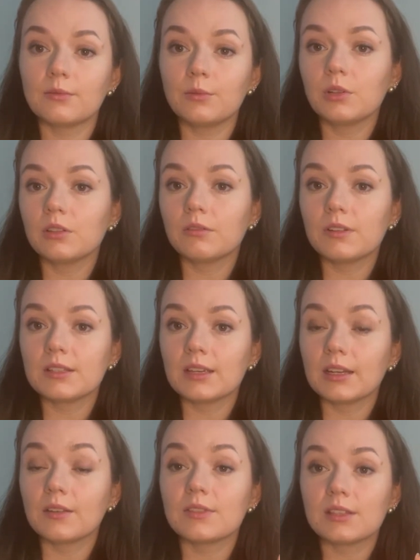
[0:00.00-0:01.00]
Walgreens,
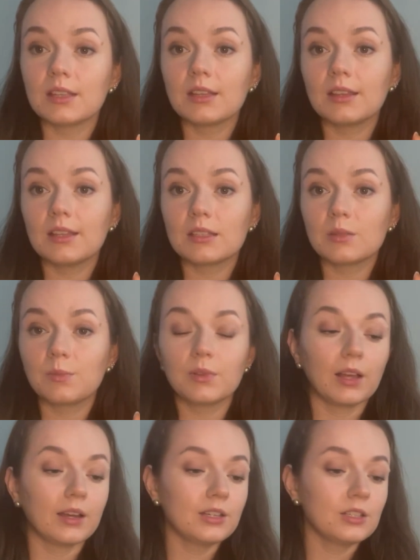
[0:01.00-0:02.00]
and I've seen this
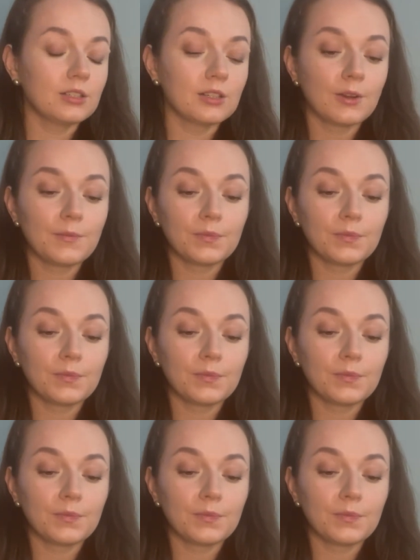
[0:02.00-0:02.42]
blush